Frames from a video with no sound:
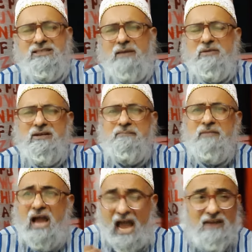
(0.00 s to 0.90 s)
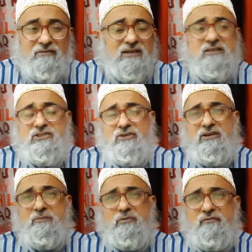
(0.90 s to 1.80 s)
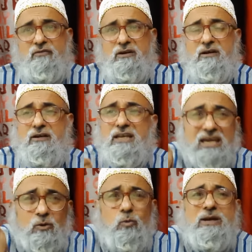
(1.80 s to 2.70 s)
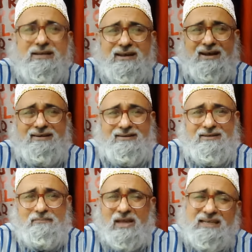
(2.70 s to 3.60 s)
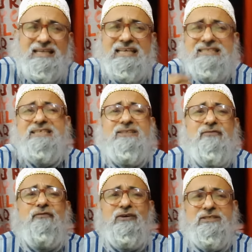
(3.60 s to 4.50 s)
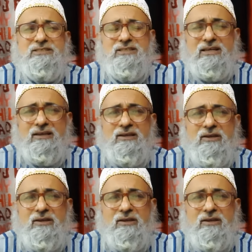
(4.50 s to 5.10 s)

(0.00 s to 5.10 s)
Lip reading: I mean, I will generally prefer a liquid diet at least in the first day.